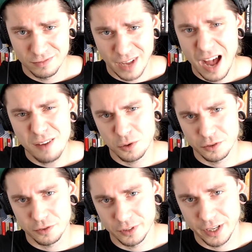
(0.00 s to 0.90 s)
Have a
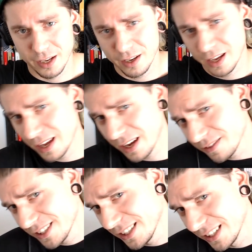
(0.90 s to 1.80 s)
wonderful day. Have a
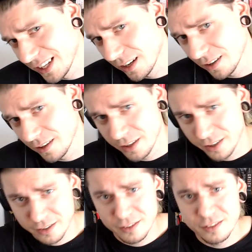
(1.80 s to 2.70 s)
sick day.
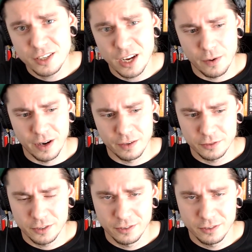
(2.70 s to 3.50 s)
See you around.